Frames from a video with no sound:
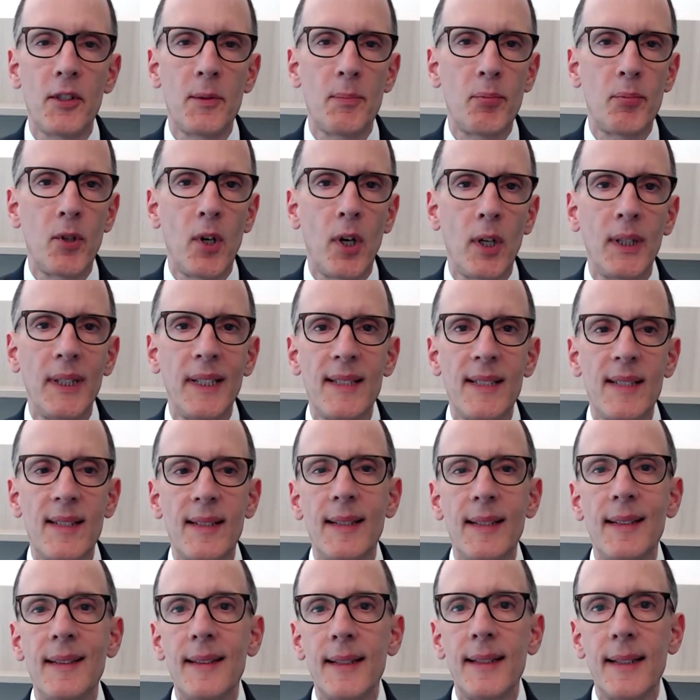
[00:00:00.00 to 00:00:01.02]
So there's broadly
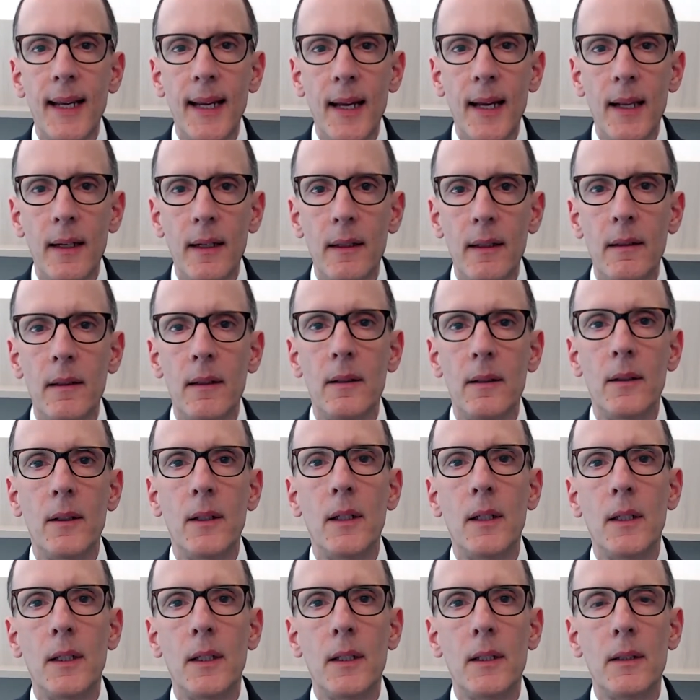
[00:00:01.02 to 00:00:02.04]
syndicated,
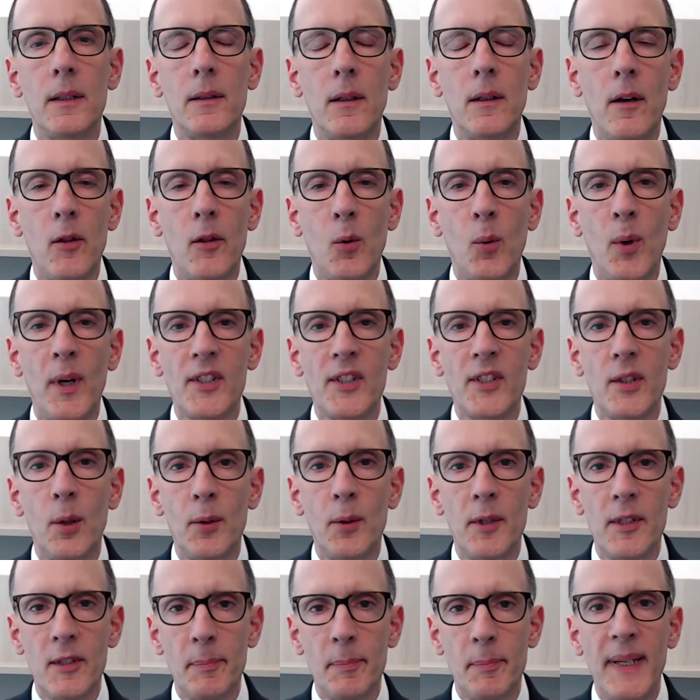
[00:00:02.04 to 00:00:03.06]
otherwise
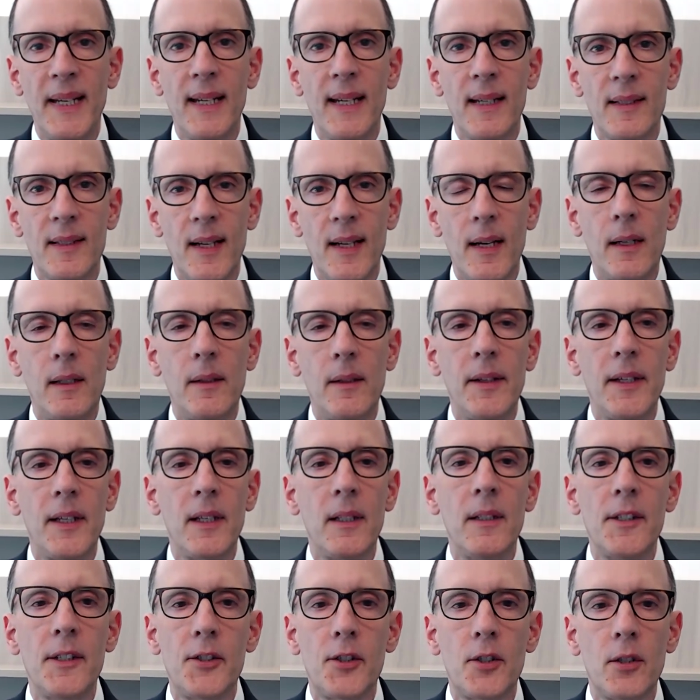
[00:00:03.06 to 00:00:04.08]
known as BSL, the
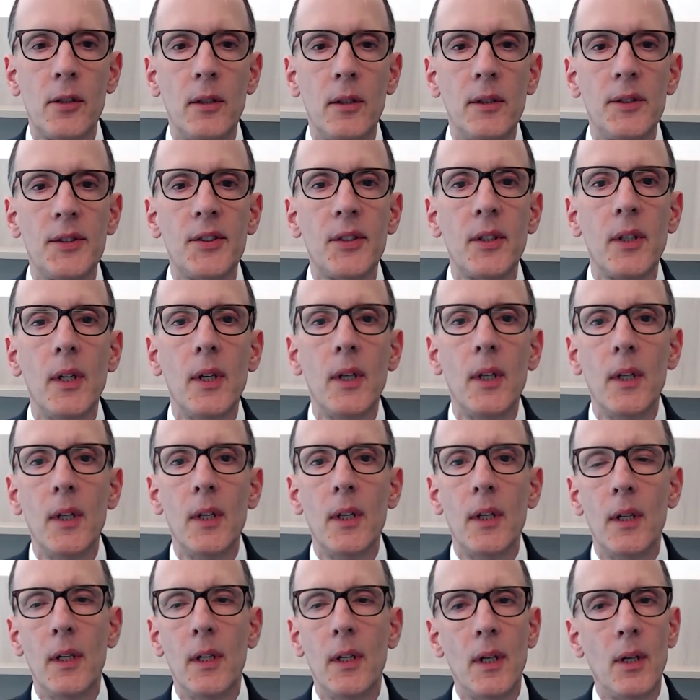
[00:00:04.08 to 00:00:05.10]
initials.
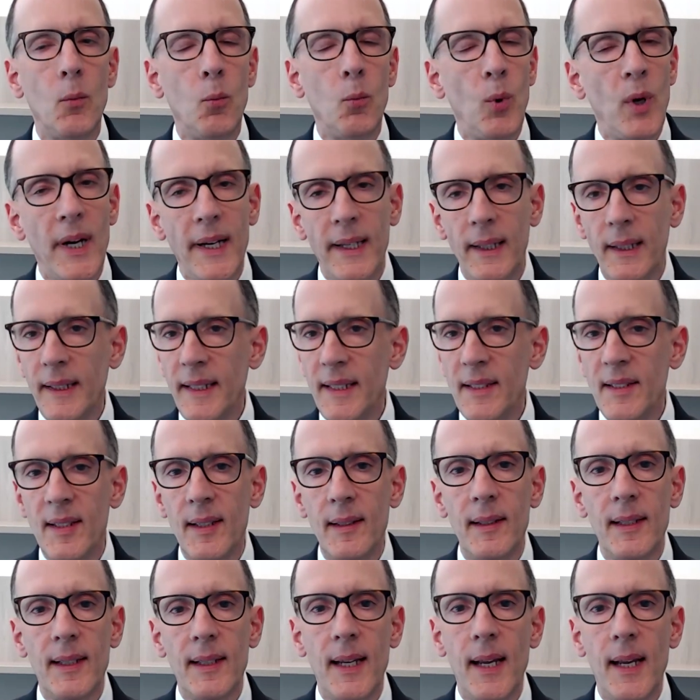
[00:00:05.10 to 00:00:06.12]
Widely
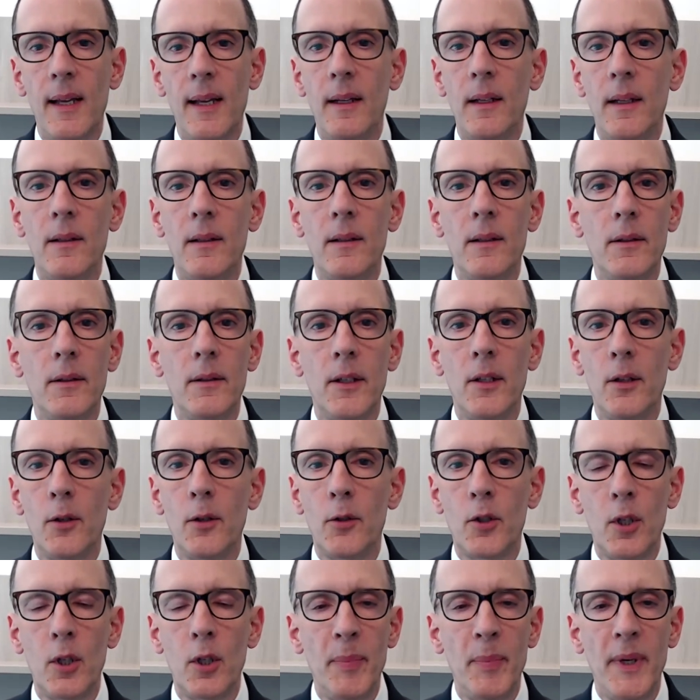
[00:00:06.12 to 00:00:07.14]
syndicated,
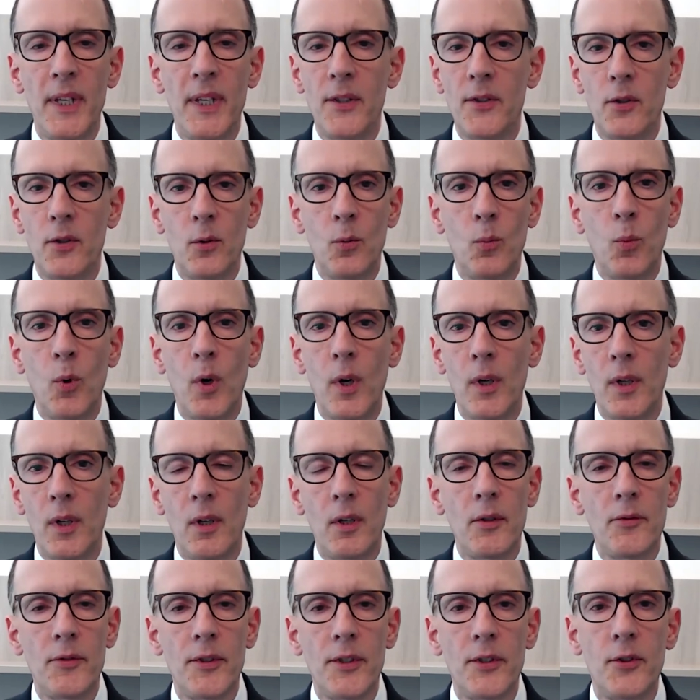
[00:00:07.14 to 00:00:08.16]
could be to
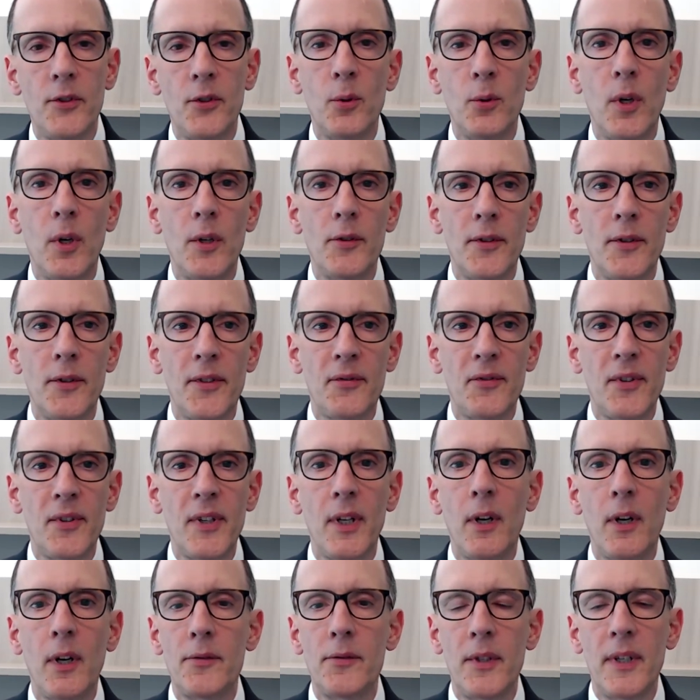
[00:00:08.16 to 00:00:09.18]
100, 200,
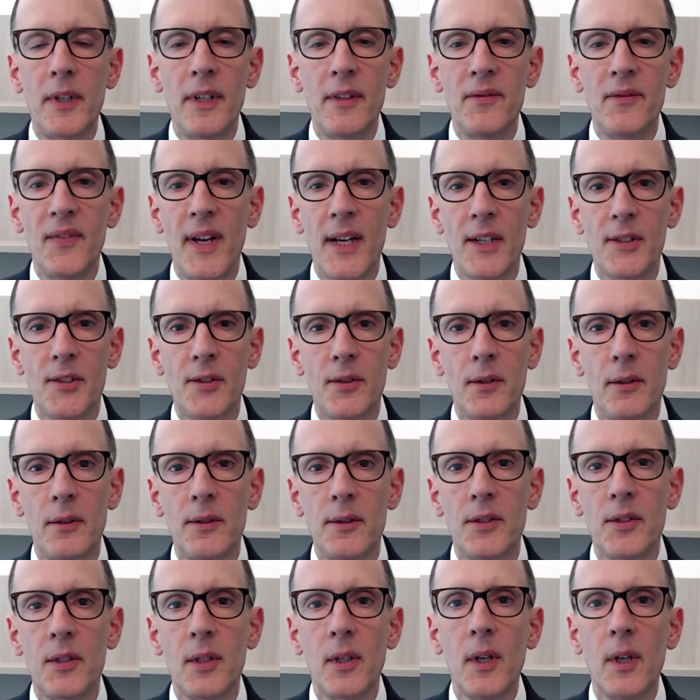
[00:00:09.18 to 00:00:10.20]
300
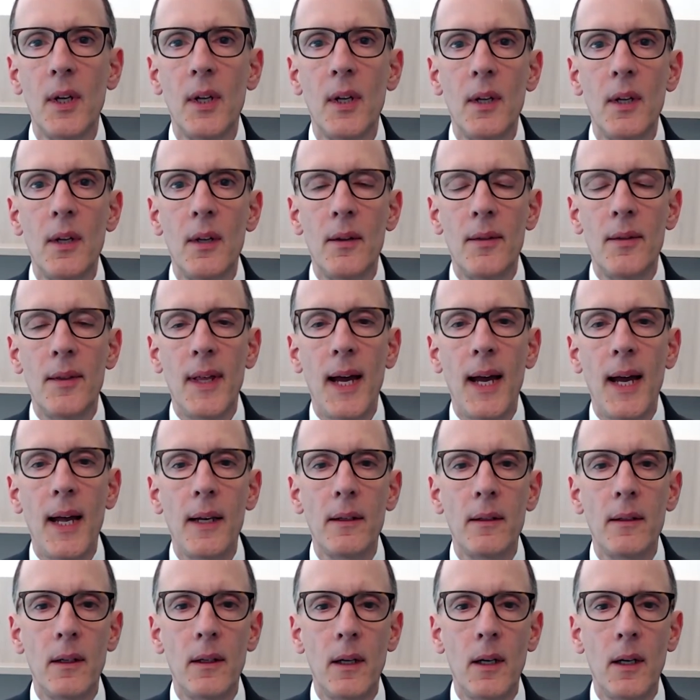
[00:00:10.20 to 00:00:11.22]
investors
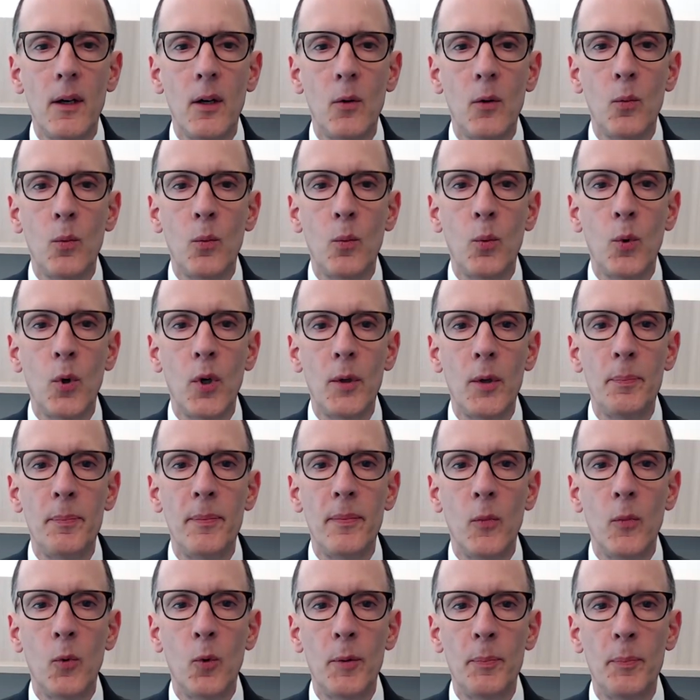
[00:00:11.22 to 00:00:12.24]
that
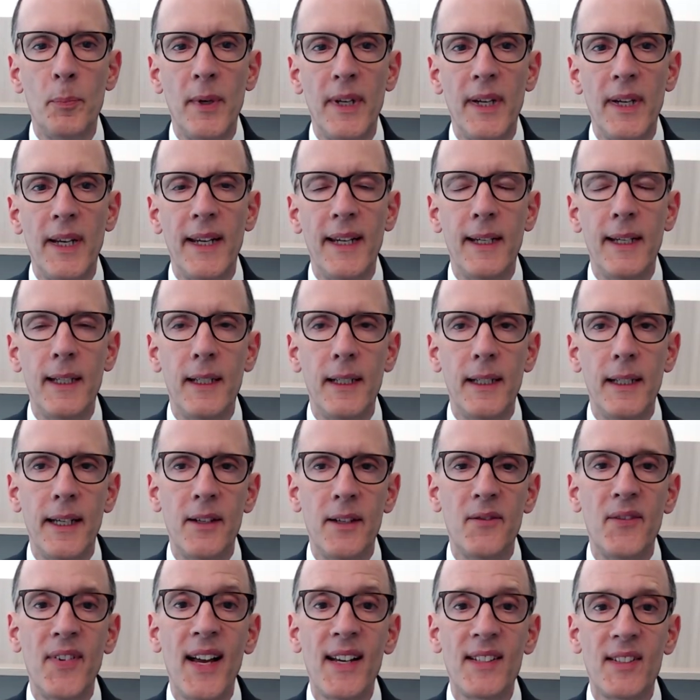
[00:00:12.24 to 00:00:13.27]
would be
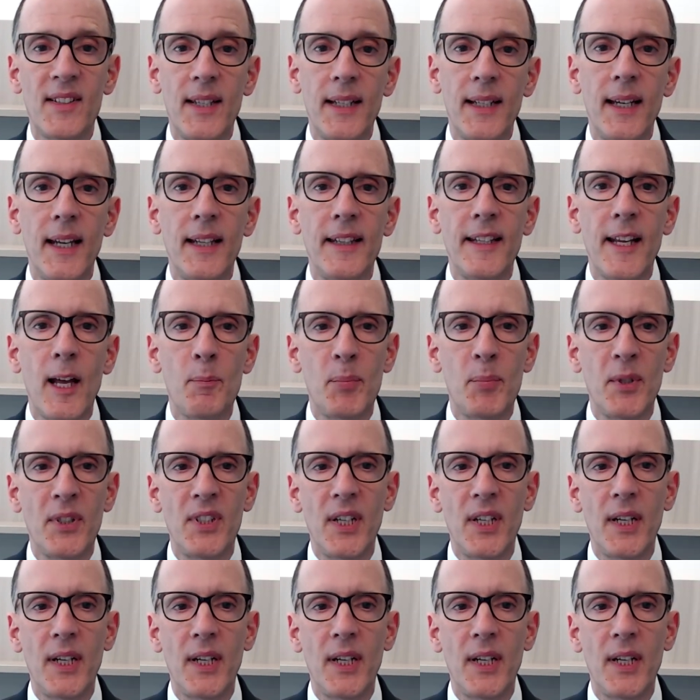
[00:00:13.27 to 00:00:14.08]
investing in that